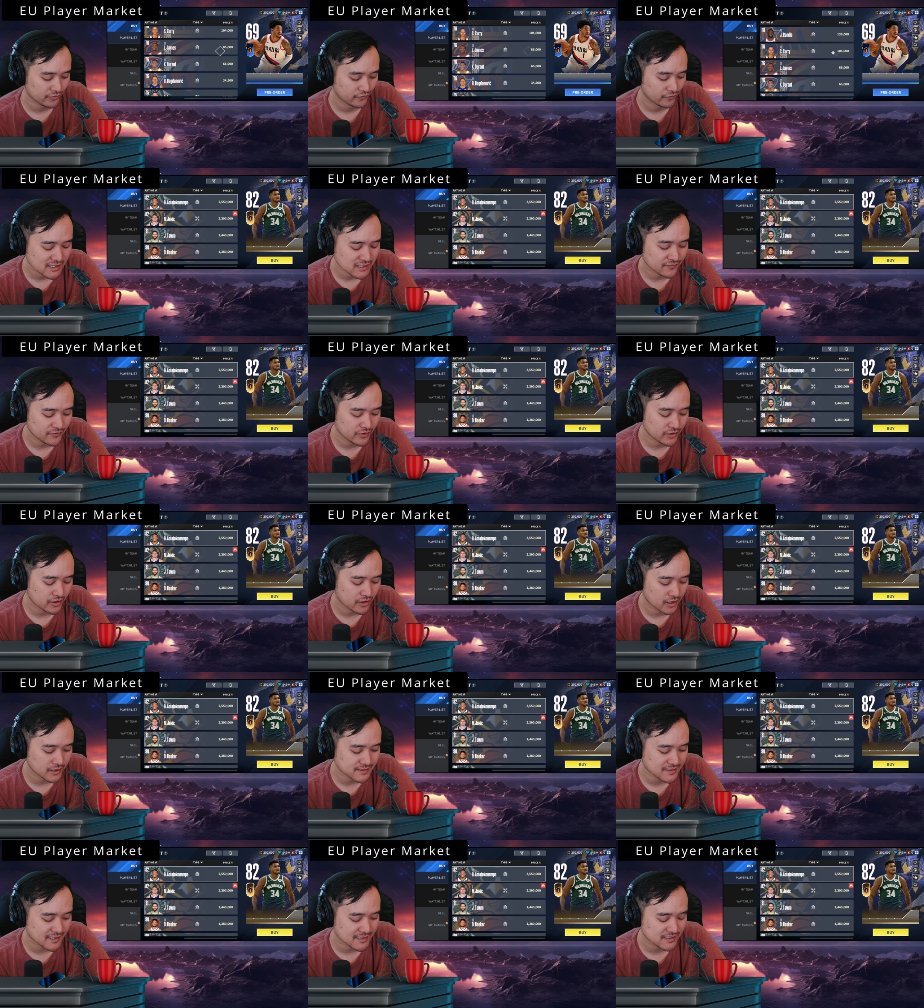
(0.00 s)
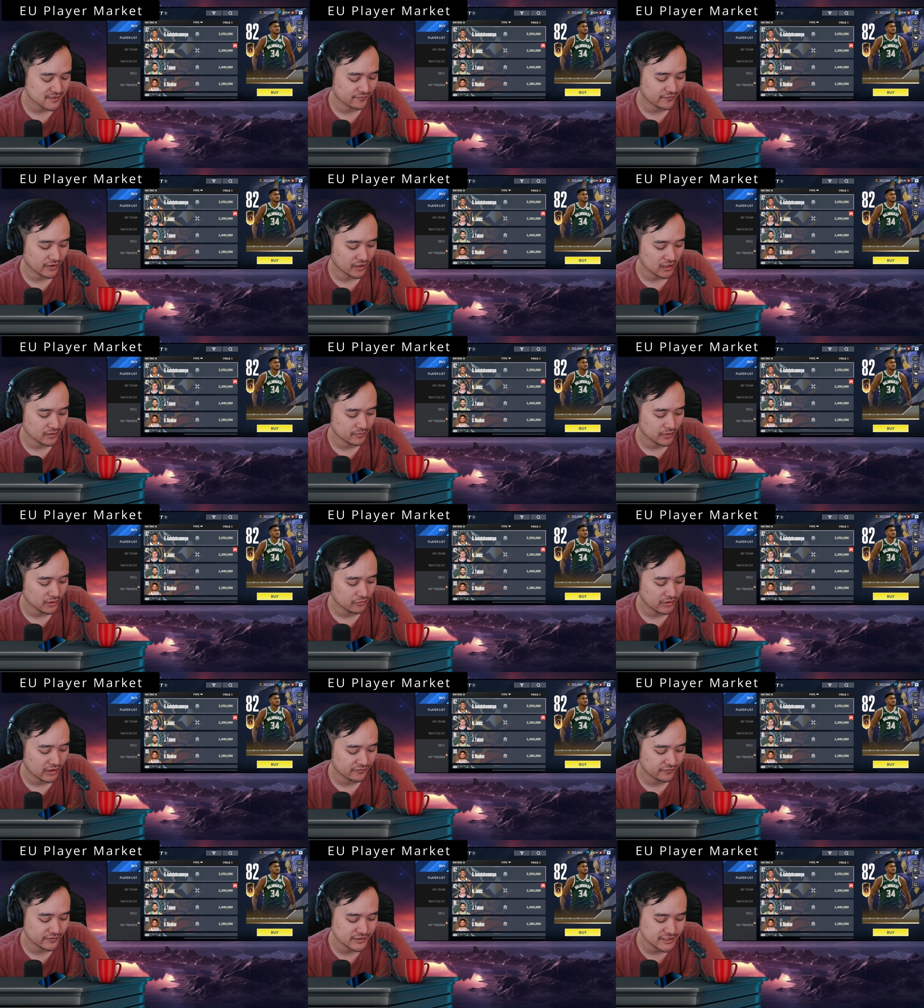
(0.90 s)
Next, for the cards that's available,
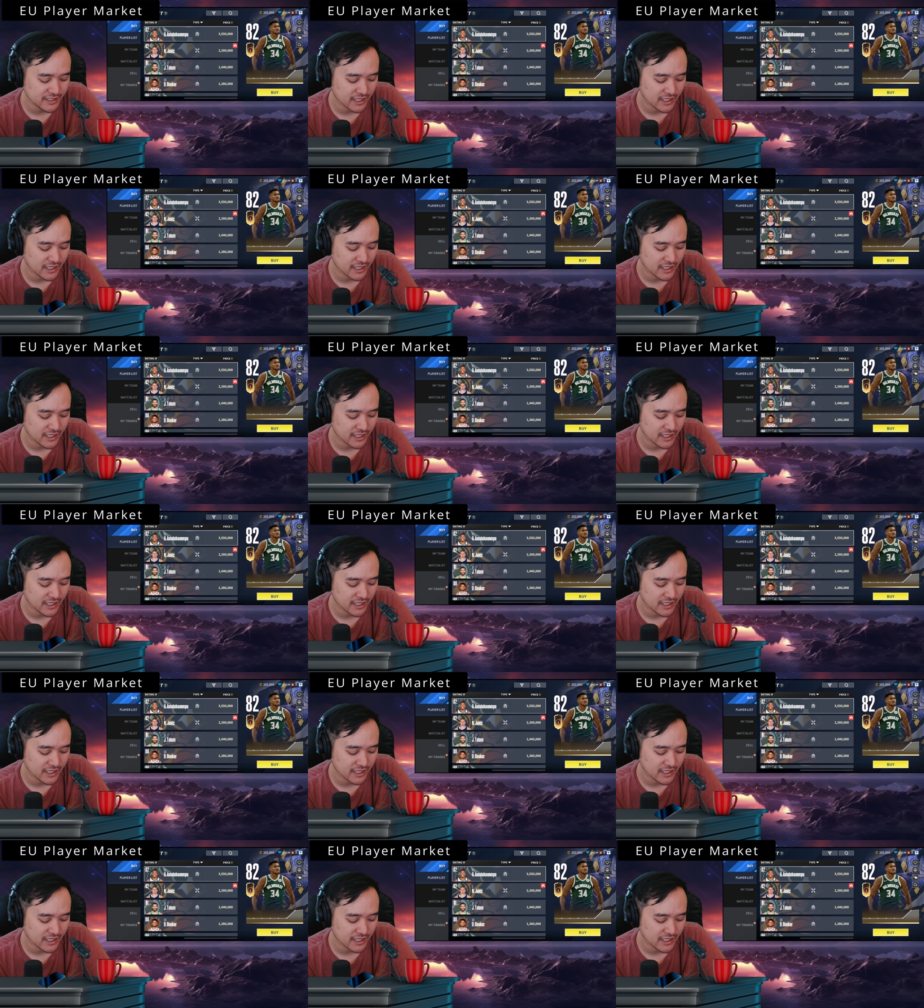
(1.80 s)
we have